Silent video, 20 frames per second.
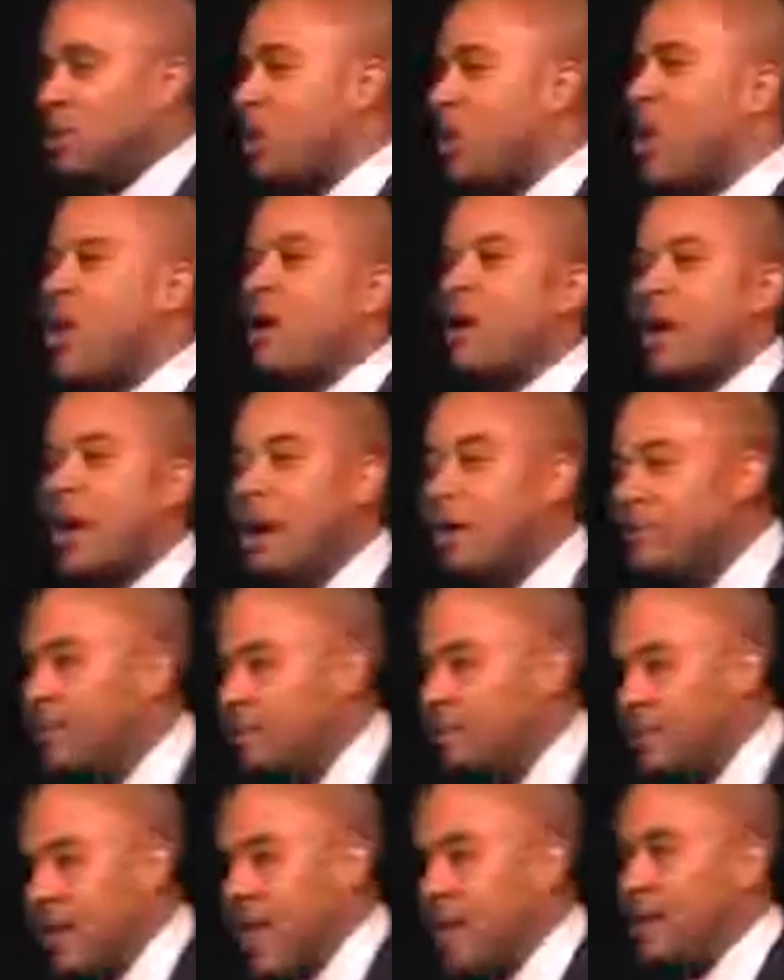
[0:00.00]
So all kind of
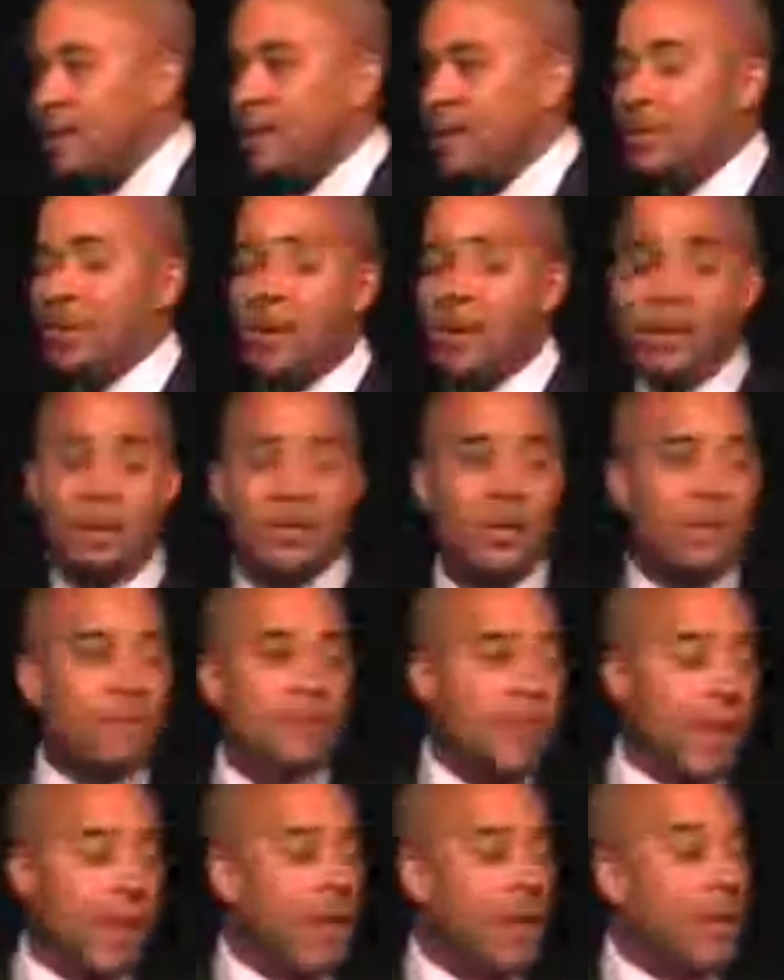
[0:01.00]
exciting things
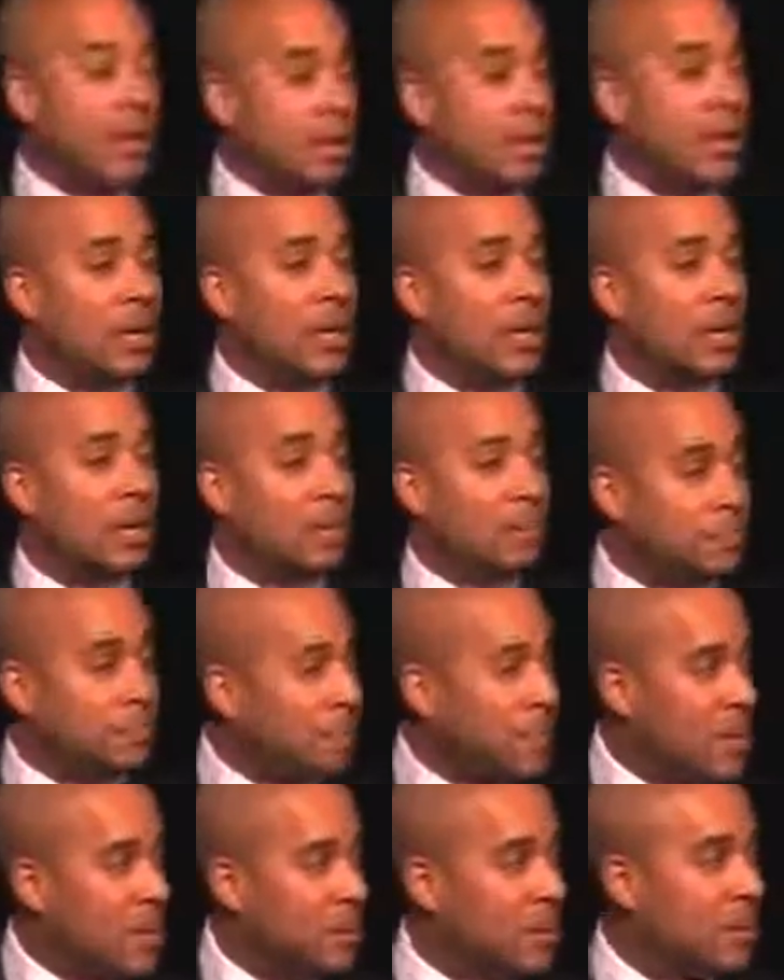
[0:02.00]

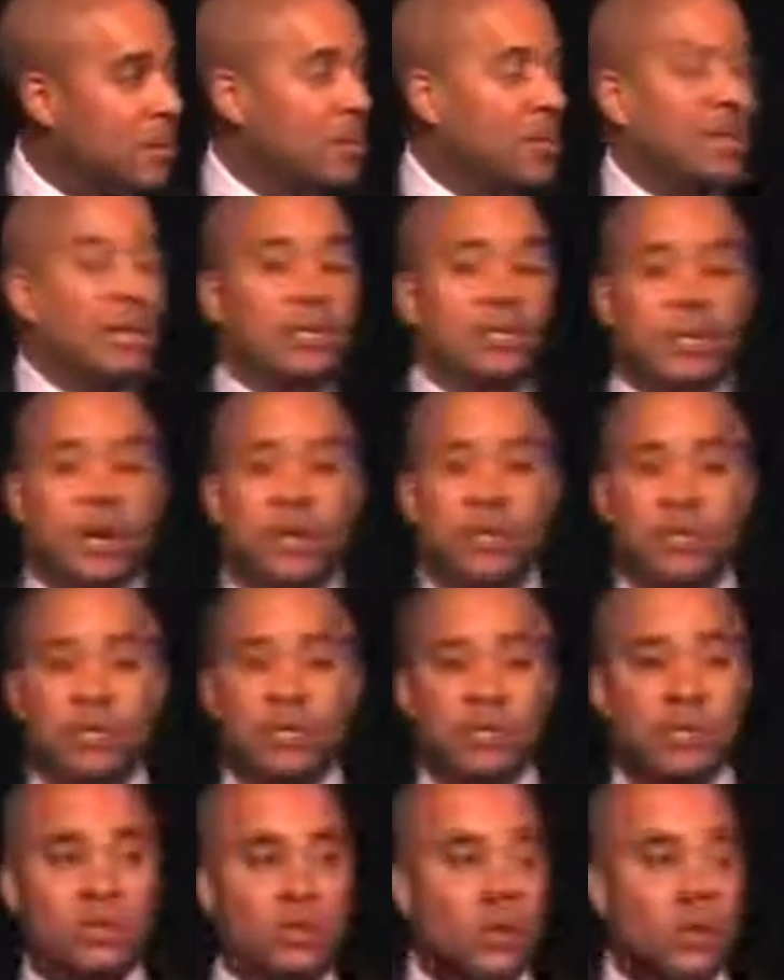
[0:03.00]
in Business Elite Services.